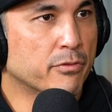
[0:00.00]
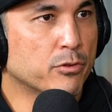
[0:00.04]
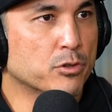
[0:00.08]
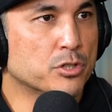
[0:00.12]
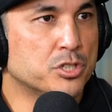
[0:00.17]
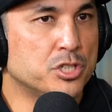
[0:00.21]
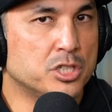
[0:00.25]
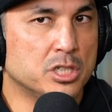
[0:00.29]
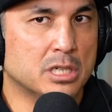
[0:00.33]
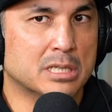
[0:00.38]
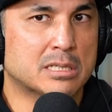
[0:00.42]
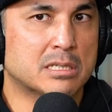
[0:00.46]
For
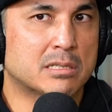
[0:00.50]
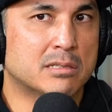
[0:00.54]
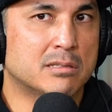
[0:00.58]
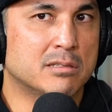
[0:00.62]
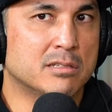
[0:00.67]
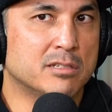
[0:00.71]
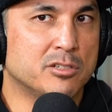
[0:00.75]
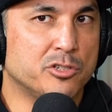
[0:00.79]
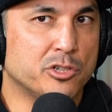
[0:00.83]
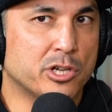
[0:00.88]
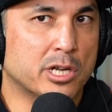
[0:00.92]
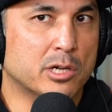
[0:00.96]
just
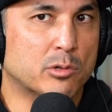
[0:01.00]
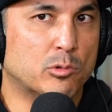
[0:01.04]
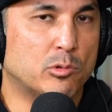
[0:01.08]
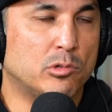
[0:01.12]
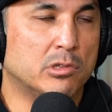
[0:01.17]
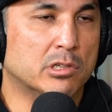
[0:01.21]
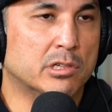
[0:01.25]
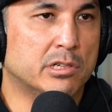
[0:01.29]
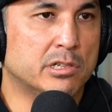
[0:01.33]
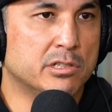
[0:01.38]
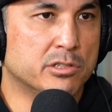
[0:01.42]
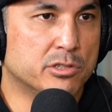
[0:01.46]
the
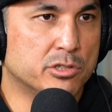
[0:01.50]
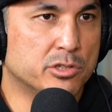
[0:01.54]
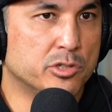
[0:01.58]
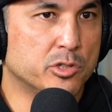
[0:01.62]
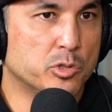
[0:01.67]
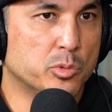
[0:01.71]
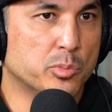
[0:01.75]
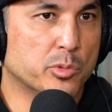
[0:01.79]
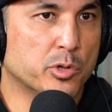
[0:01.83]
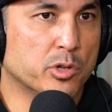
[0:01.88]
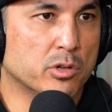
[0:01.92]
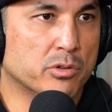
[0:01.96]
general
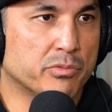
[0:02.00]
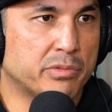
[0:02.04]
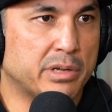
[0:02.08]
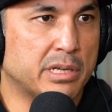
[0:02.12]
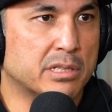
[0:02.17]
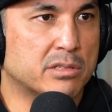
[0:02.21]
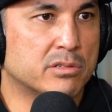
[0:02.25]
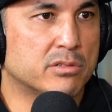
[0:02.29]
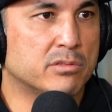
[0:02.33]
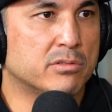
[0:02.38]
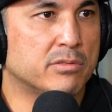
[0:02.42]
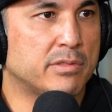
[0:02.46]
consumer
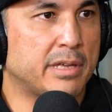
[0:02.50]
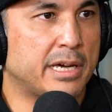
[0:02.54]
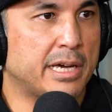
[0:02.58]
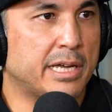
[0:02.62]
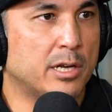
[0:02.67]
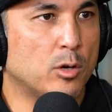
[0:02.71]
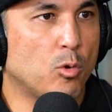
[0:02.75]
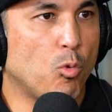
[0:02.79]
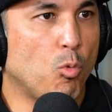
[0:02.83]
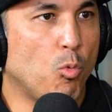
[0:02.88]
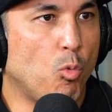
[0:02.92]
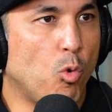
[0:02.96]
that's mm-hmm.
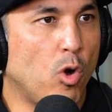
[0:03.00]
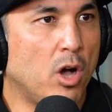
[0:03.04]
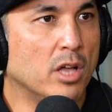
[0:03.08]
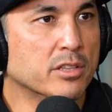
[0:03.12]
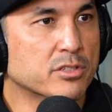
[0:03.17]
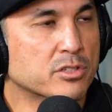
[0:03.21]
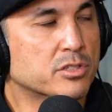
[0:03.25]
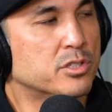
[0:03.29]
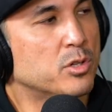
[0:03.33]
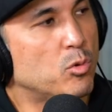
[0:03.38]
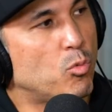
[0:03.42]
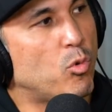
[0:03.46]
that
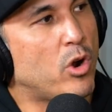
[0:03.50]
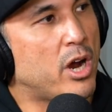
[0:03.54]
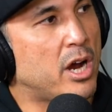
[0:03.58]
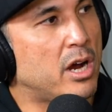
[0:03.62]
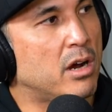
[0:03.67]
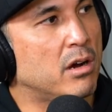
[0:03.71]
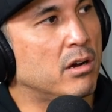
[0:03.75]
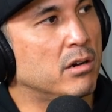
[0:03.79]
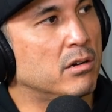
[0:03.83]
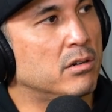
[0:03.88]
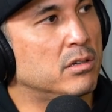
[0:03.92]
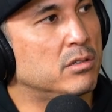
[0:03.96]
wants to
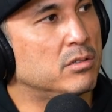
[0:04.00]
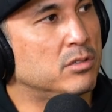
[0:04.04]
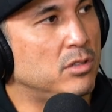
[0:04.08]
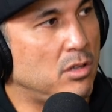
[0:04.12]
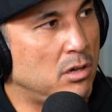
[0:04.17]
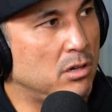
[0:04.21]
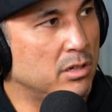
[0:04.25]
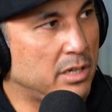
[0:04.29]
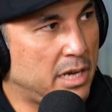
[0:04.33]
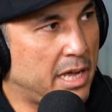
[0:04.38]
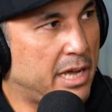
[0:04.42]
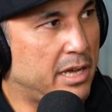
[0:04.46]
wear
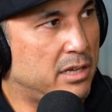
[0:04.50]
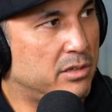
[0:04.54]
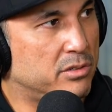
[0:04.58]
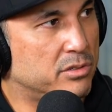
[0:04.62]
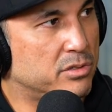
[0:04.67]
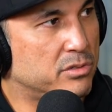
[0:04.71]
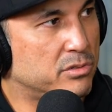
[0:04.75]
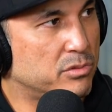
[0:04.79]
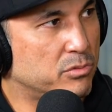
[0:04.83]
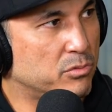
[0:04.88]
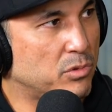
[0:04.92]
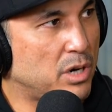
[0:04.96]
long
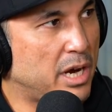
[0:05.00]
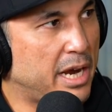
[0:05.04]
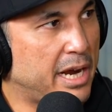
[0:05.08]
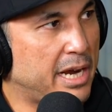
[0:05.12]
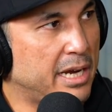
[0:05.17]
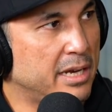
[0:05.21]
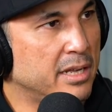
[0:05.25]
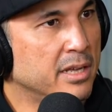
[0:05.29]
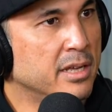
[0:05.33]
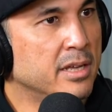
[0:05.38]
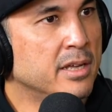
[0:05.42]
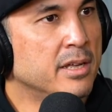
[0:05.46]
nails,
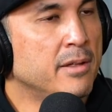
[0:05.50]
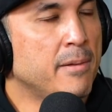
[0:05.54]
right?